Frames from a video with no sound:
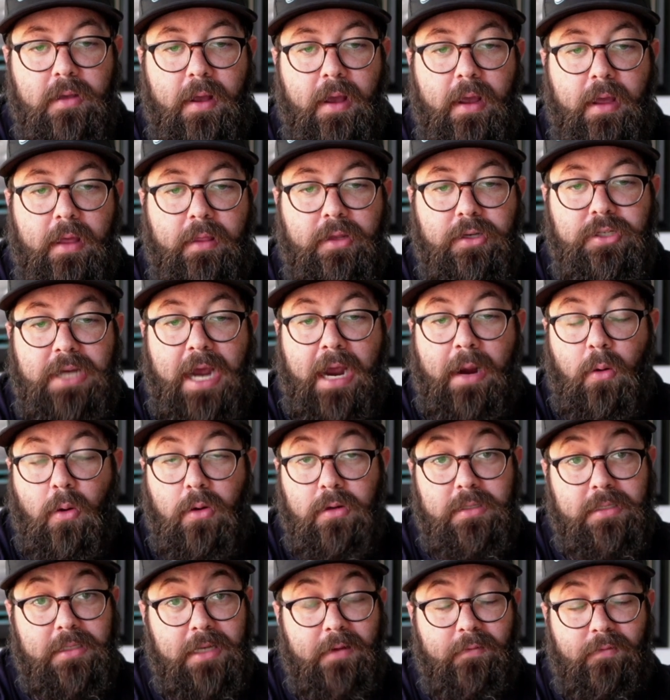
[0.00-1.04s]
The
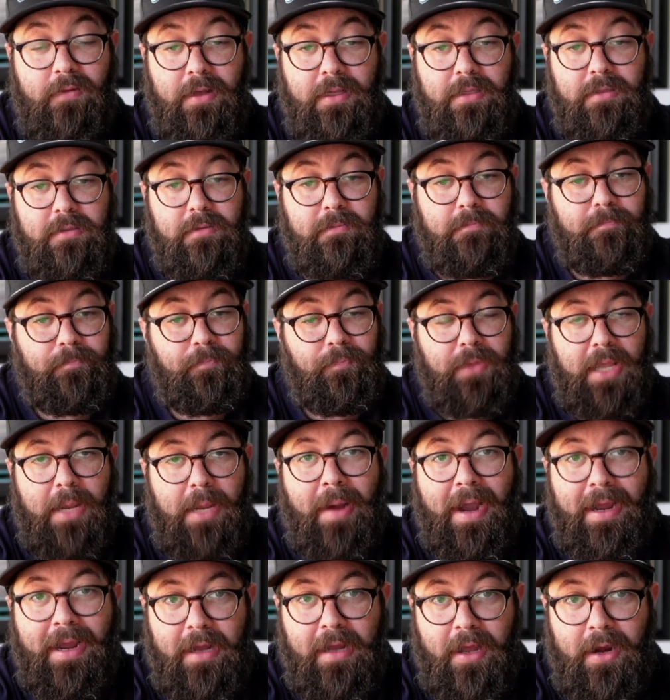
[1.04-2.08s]
Jaguars' defense, they
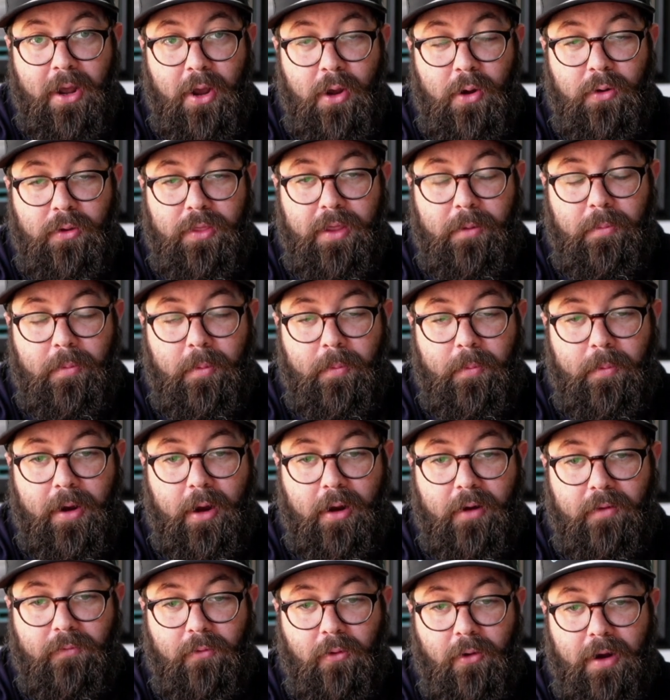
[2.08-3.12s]
might not know who they're
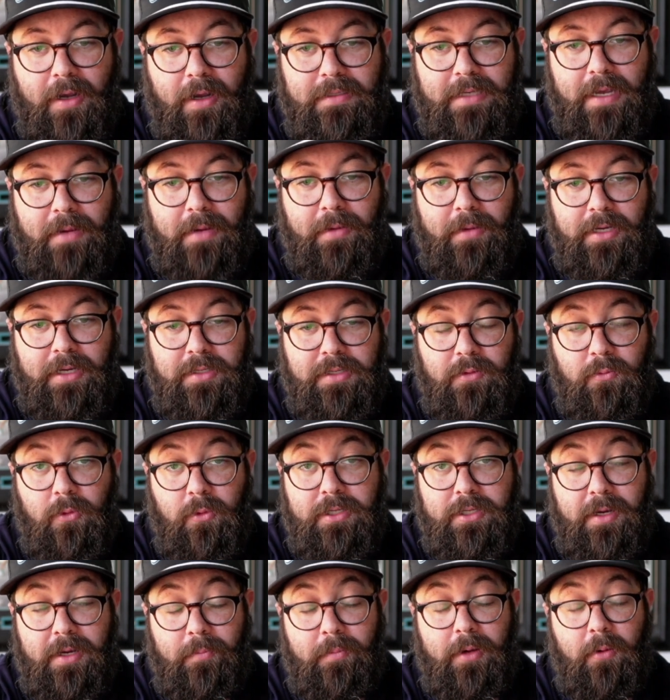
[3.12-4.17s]
preparing for, as I mentioned,
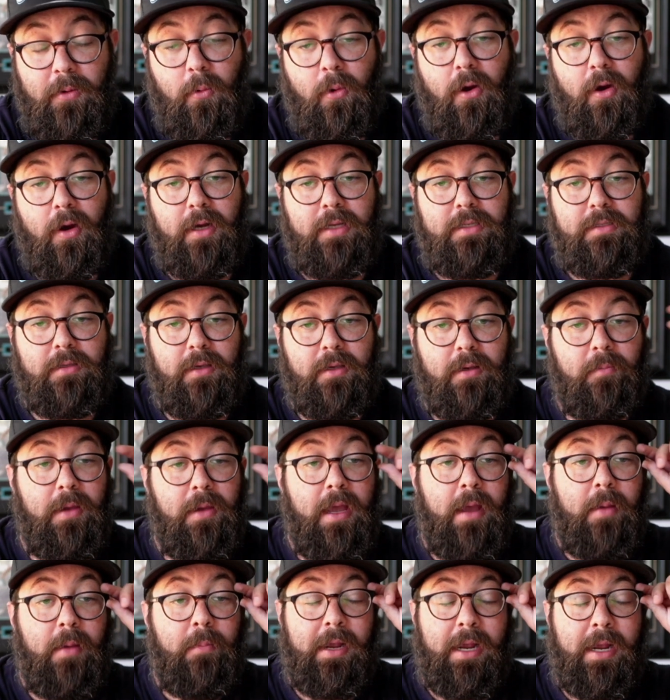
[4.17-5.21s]
which can be worrisome
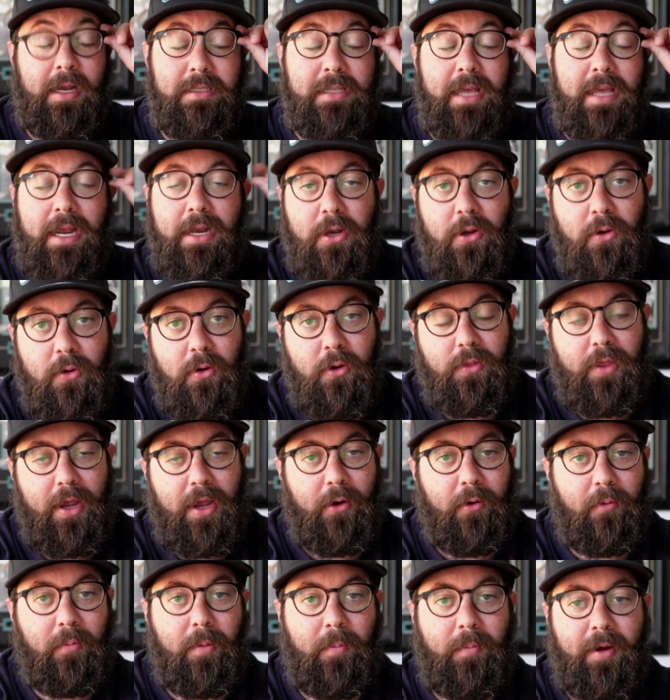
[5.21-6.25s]
because they knew who they
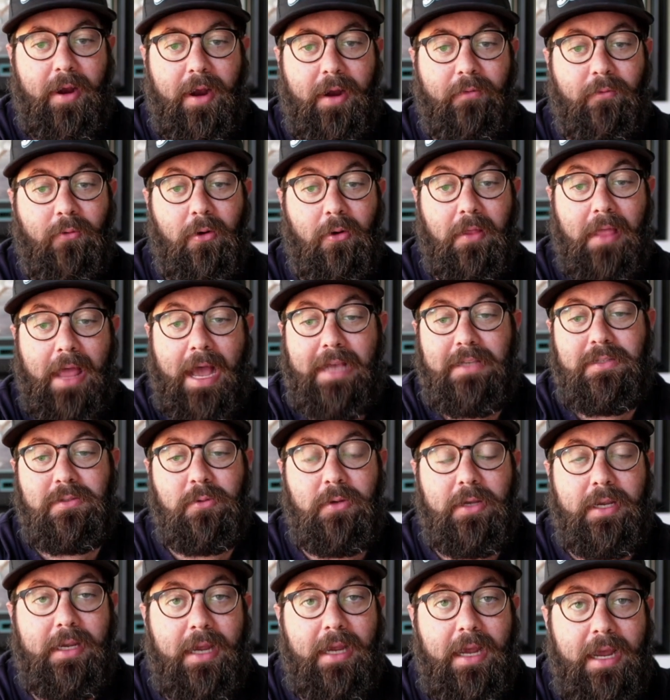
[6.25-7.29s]
were preparing for last
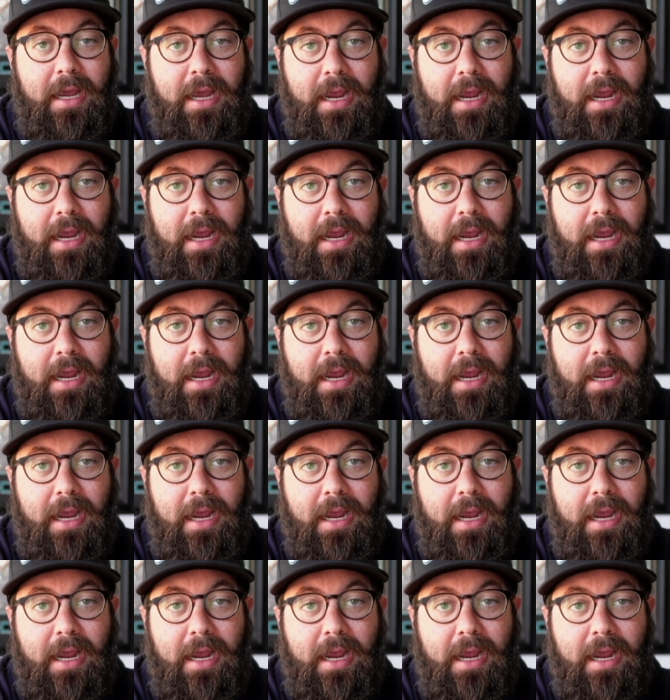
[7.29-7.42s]
week,